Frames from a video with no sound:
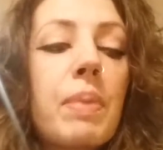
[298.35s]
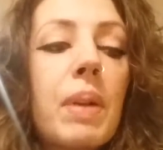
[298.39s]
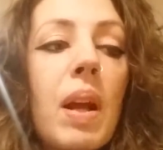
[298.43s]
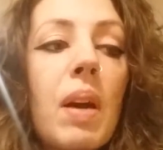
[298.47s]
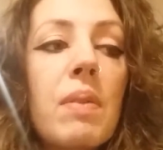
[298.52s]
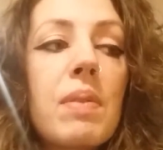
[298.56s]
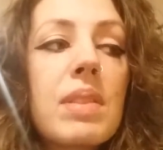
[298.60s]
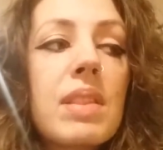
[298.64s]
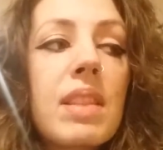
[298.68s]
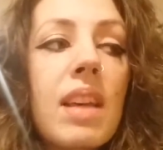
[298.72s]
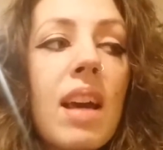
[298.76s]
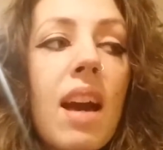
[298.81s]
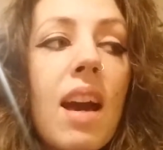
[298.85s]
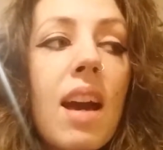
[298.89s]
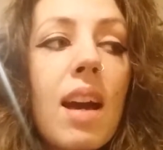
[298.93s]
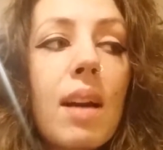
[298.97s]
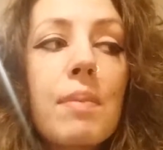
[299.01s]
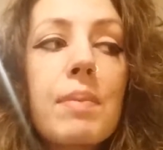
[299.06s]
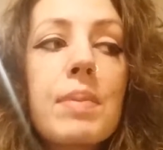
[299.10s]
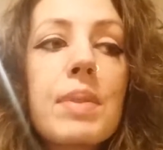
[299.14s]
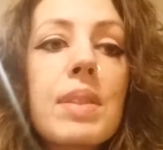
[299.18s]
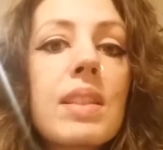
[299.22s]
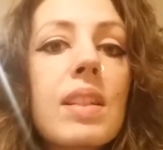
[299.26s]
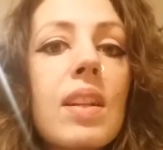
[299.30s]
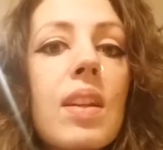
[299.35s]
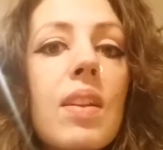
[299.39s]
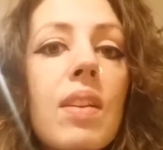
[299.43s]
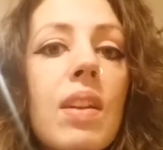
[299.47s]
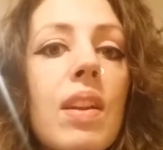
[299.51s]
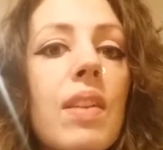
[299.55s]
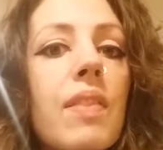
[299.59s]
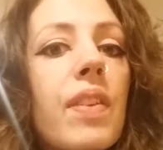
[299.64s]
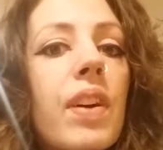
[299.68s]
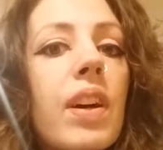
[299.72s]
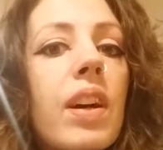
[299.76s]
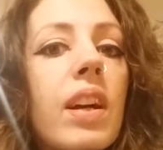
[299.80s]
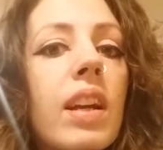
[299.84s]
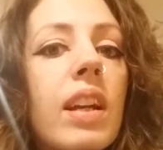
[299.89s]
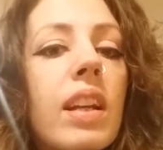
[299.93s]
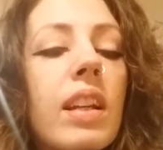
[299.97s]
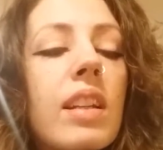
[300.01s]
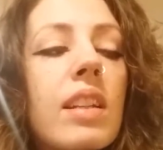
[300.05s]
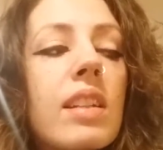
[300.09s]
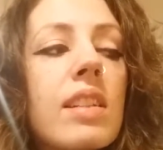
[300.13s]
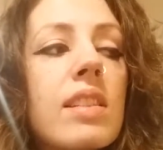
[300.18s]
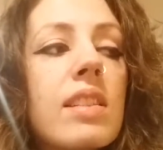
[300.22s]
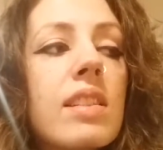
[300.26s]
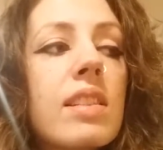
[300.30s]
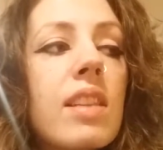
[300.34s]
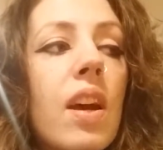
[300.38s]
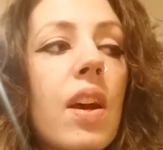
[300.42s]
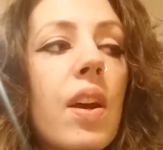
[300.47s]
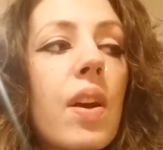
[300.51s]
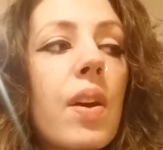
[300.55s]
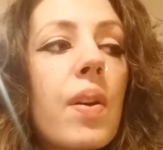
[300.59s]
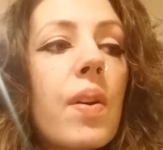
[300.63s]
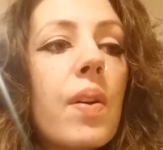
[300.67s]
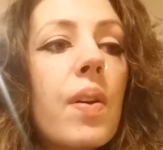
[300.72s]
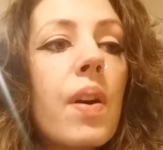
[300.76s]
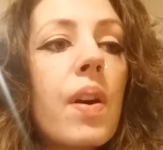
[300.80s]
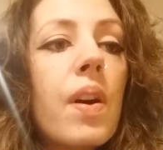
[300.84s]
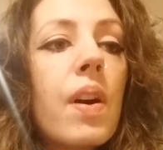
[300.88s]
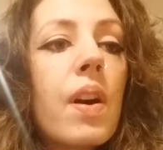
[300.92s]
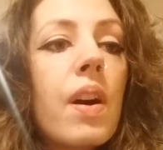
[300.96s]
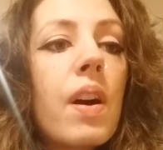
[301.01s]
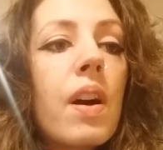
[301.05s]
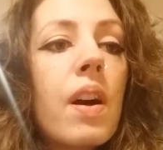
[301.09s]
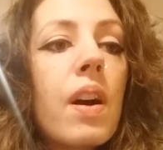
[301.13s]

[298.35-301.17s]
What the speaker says: but I was absolutely fine. So